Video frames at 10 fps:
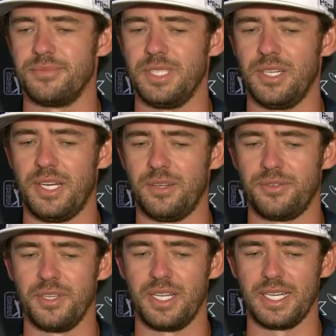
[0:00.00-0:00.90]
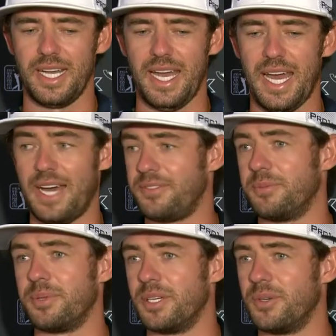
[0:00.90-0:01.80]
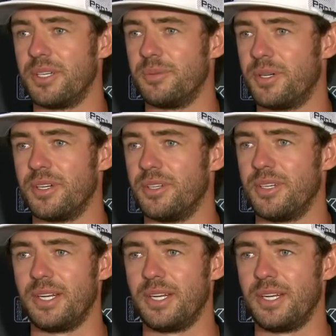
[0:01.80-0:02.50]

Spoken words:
don't feel like I have to play well tomorrow.